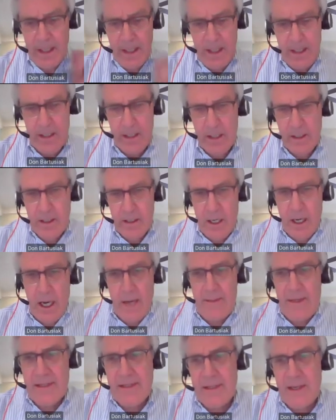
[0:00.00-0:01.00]
And a
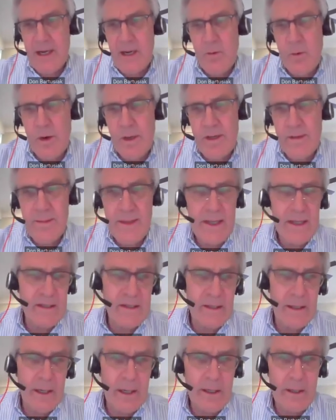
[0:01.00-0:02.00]
comment that I want to
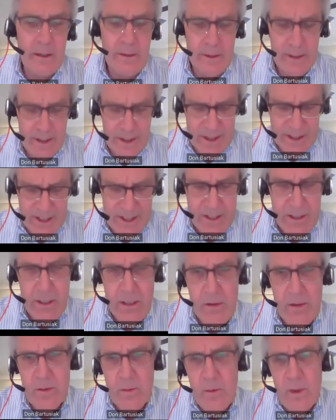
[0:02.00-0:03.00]
make there is, you
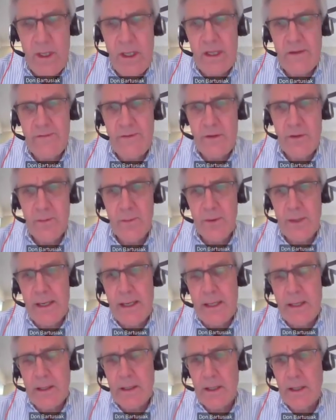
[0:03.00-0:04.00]
know, if you
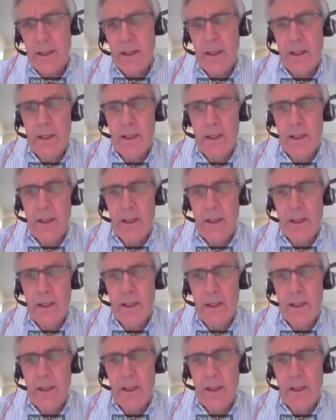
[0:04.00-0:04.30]
bring